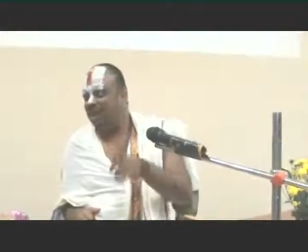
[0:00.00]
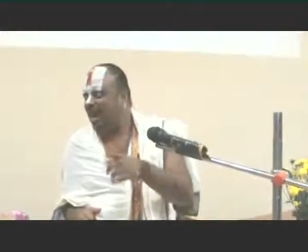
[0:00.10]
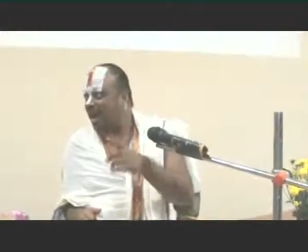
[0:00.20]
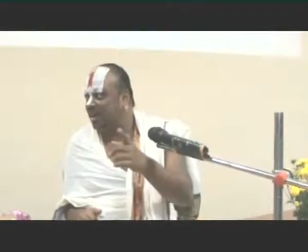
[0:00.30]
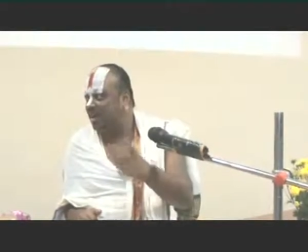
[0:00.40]

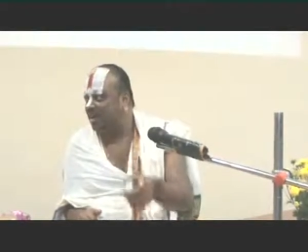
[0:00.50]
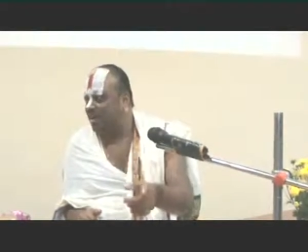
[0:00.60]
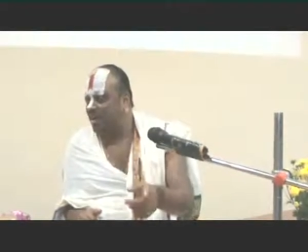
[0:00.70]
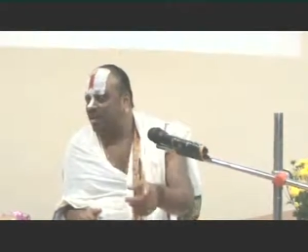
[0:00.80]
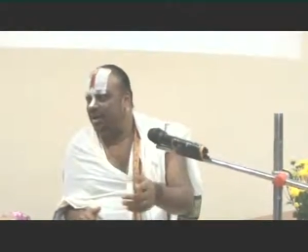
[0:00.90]
Something
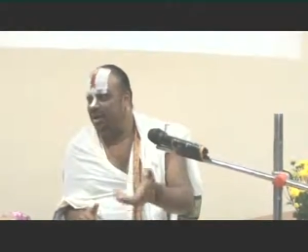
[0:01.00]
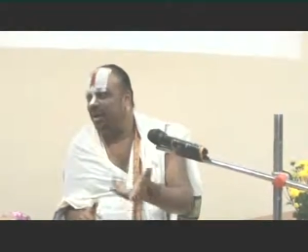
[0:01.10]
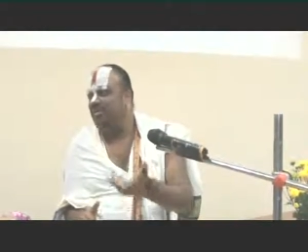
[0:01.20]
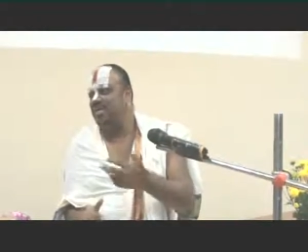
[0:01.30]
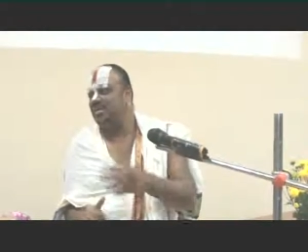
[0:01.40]
already known
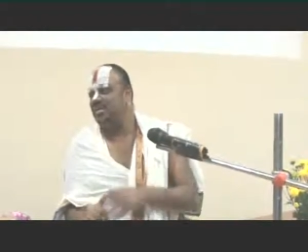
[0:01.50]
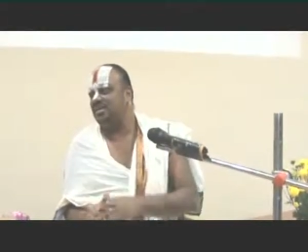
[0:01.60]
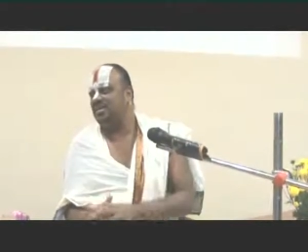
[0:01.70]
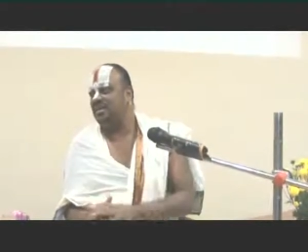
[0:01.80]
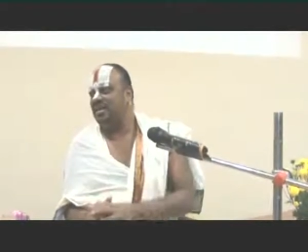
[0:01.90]
need not be
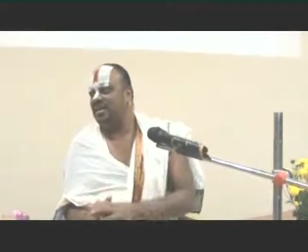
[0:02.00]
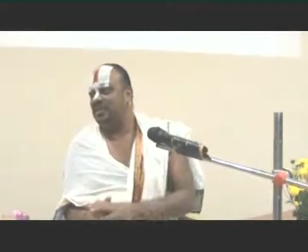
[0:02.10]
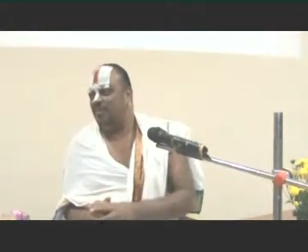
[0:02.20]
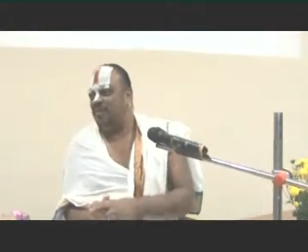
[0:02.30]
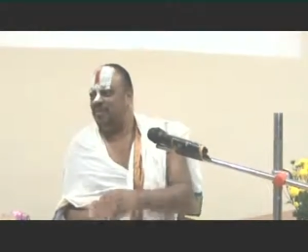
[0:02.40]
discussed.
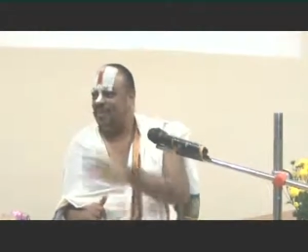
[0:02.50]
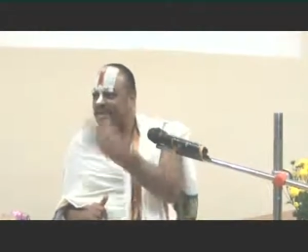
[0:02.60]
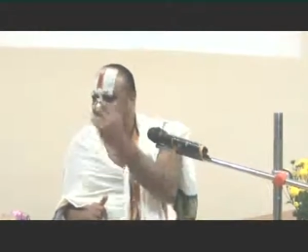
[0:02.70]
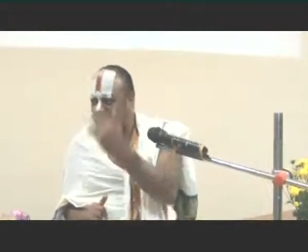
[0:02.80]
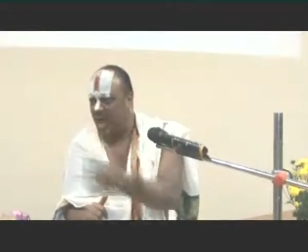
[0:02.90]
Something
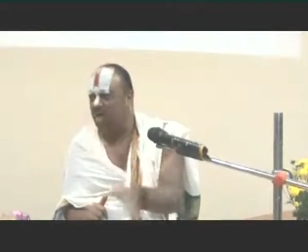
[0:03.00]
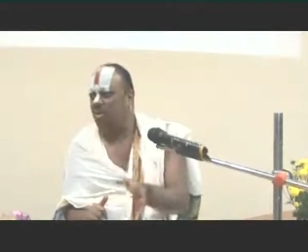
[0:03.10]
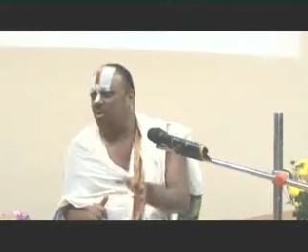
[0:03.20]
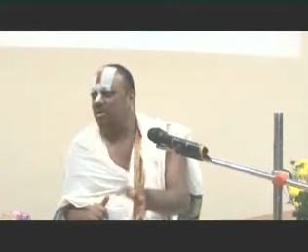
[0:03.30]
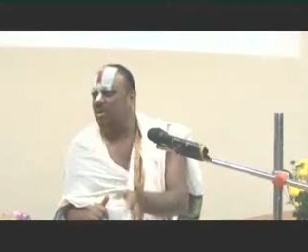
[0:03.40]
that is
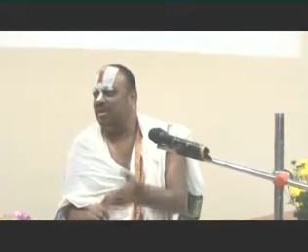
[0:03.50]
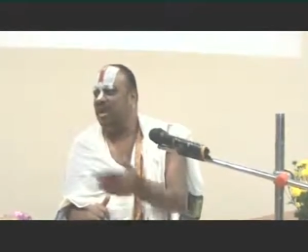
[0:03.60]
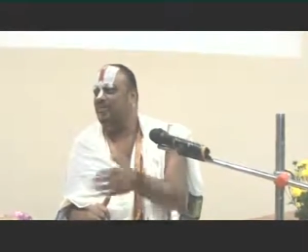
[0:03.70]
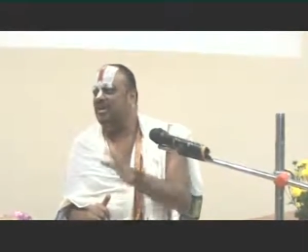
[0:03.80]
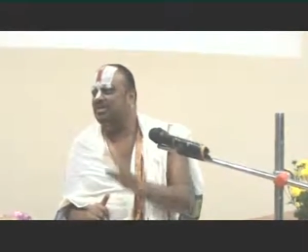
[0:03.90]
not known
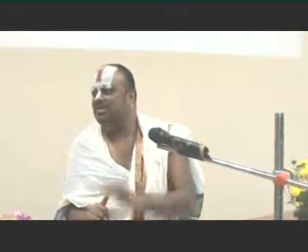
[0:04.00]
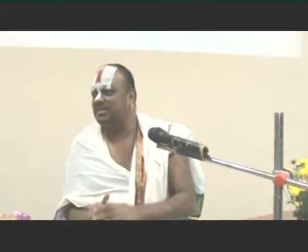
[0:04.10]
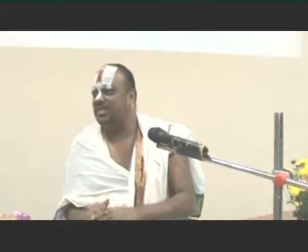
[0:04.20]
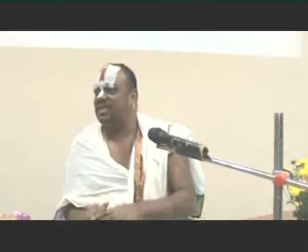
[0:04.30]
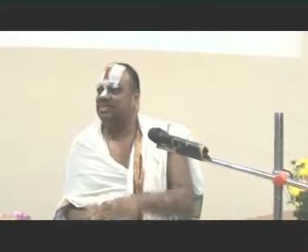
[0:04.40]
need not be
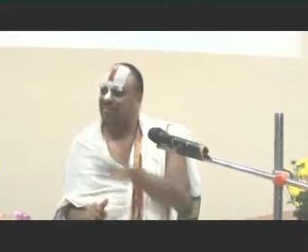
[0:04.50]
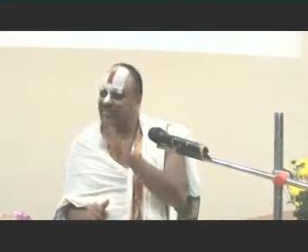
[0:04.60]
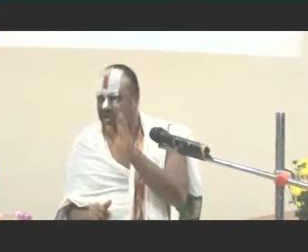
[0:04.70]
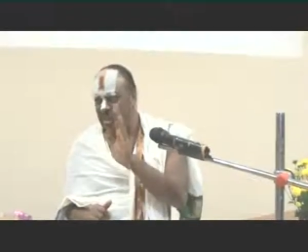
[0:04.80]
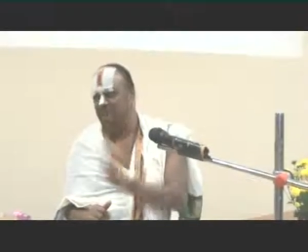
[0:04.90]
discussed.
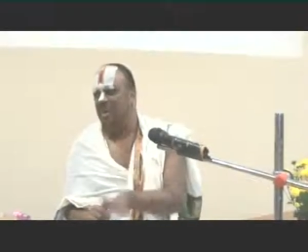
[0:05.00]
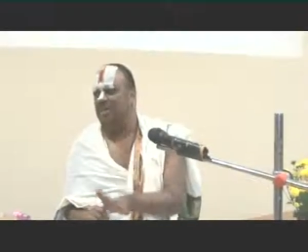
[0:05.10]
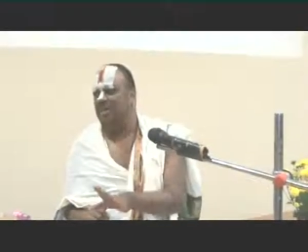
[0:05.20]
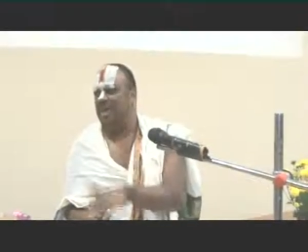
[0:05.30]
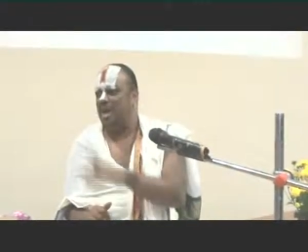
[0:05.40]
Something they
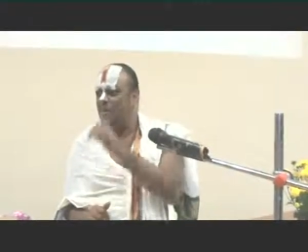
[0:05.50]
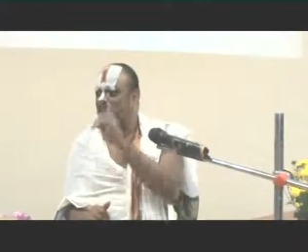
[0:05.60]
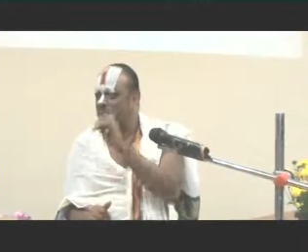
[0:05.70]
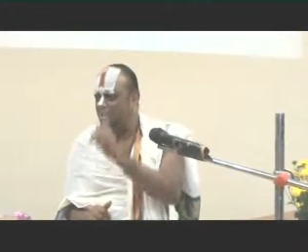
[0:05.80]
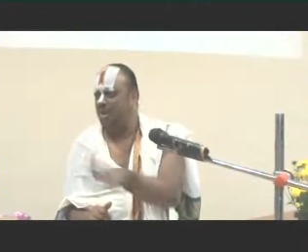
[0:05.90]
know but they are
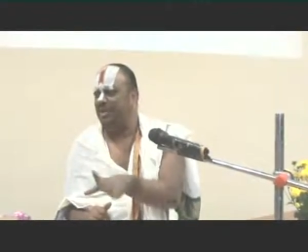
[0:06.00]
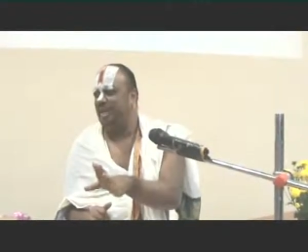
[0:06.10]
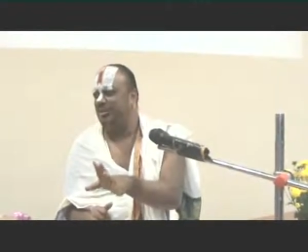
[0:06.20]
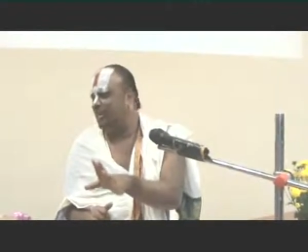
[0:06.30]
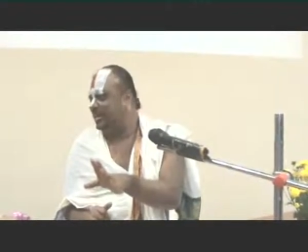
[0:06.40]
going to rule
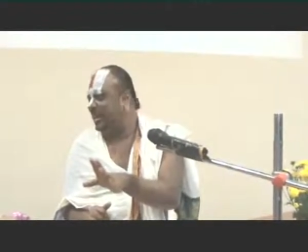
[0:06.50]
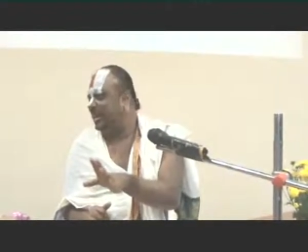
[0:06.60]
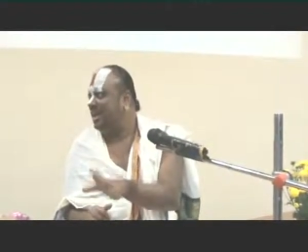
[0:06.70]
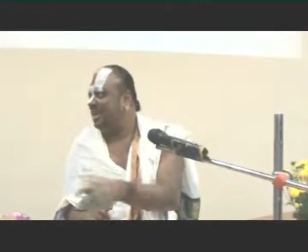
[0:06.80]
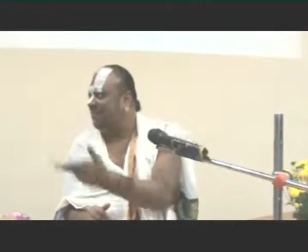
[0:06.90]
it out one
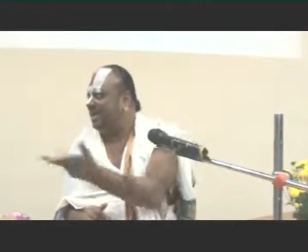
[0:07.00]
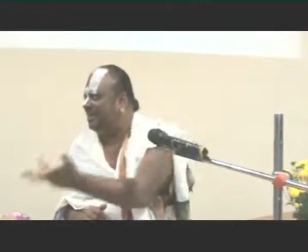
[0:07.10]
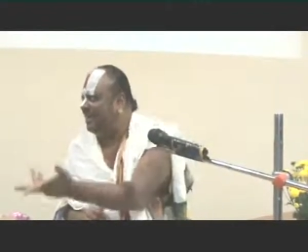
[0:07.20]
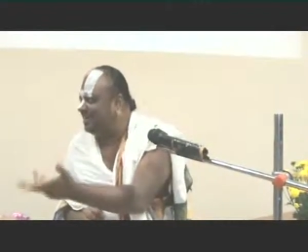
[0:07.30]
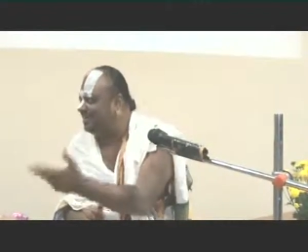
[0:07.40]
day, we
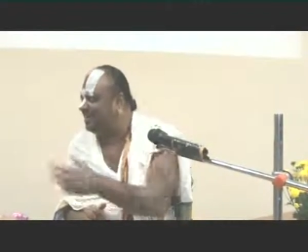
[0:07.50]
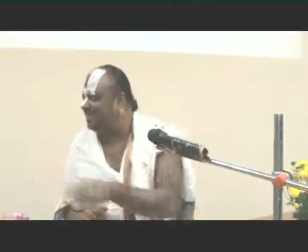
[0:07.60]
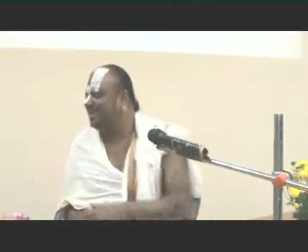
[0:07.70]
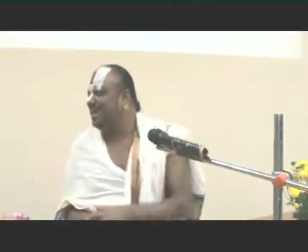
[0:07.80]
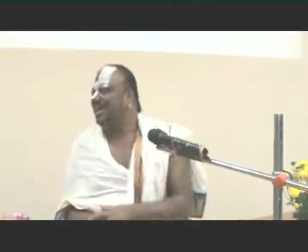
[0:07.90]
need not
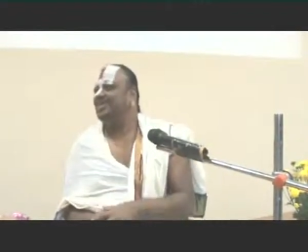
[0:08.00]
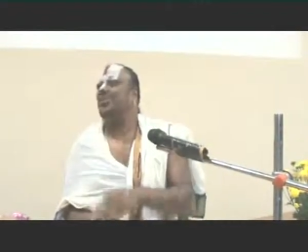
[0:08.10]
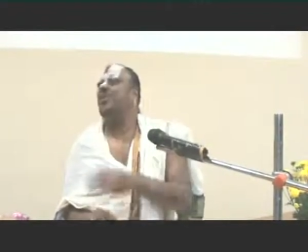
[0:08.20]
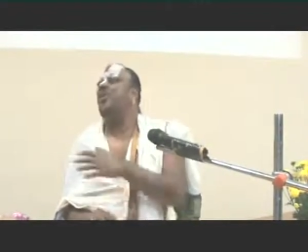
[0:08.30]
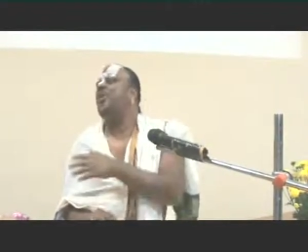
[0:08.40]
discuss.
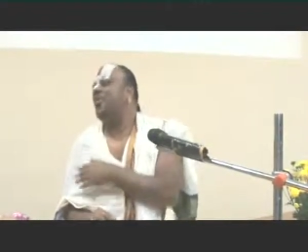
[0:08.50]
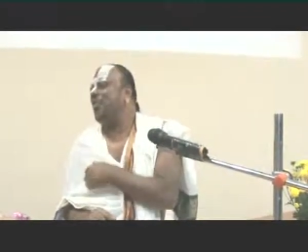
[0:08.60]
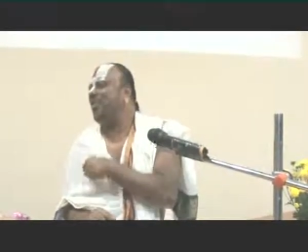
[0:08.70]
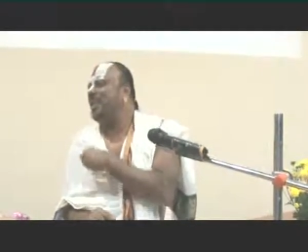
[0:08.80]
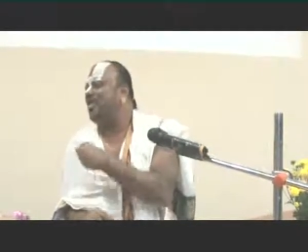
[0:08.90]
So
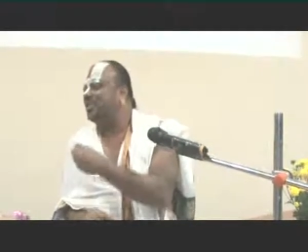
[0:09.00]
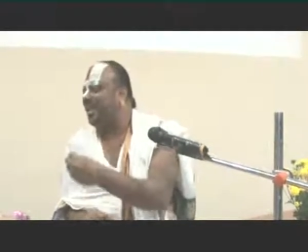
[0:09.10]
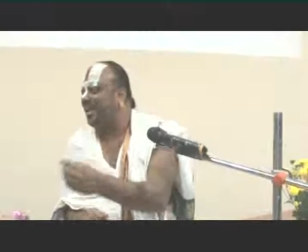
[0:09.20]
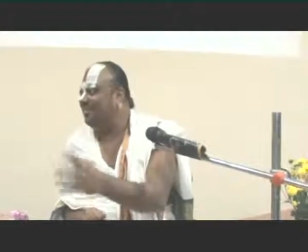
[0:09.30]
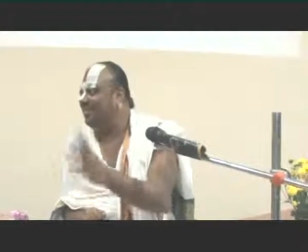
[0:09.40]
ruling
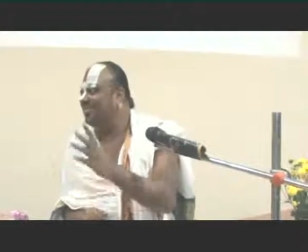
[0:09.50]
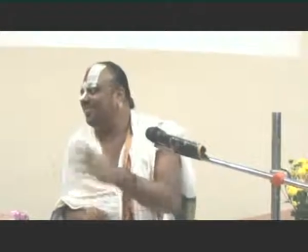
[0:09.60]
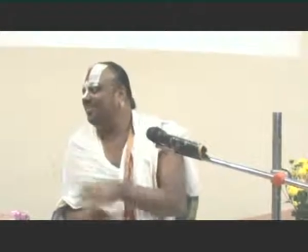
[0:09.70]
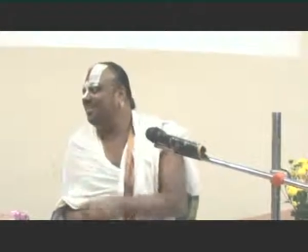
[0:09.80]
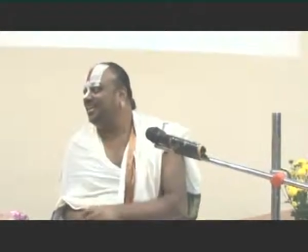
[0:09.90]
out all of these
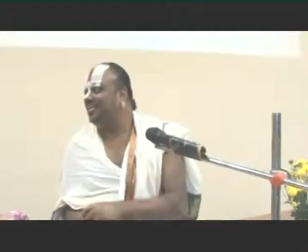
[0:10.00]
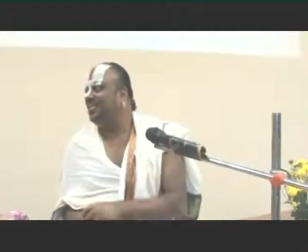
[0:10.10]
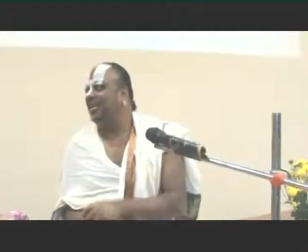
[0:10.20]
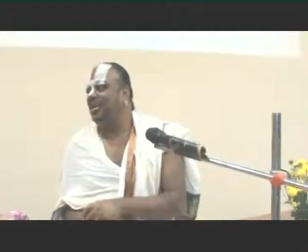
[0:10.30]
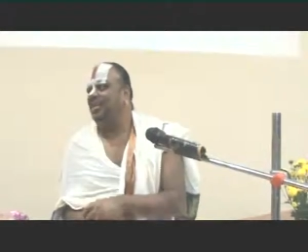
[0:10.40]
three
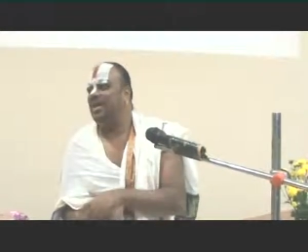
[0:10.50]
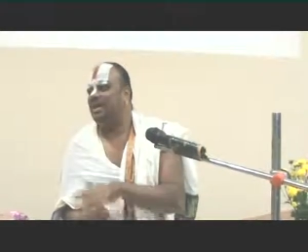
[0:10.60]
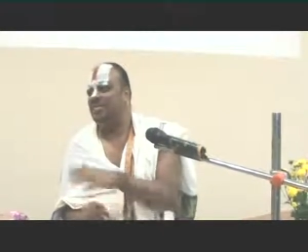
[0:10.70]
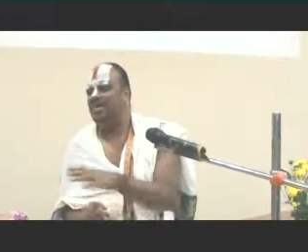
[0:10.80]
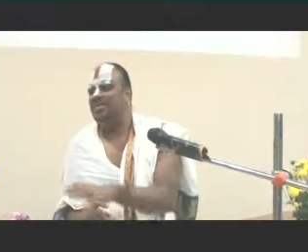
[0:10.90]
things, now
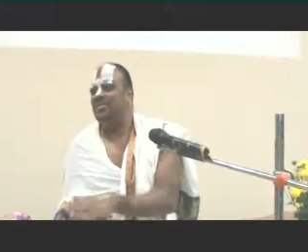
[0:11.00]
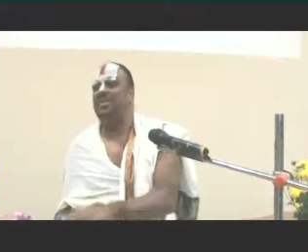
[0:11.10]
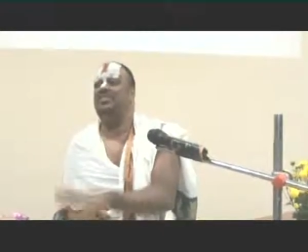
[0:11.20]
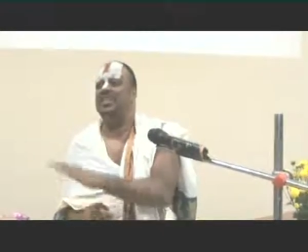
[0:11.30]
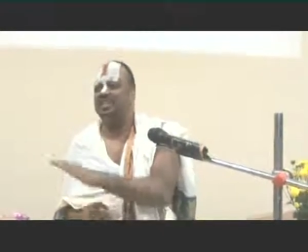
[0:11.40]
we are coming to
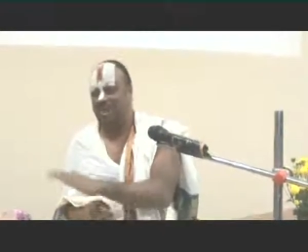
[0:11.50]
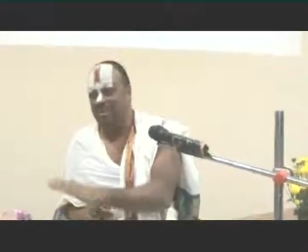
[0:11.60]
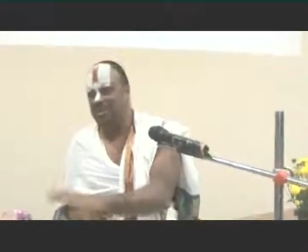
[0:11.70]
these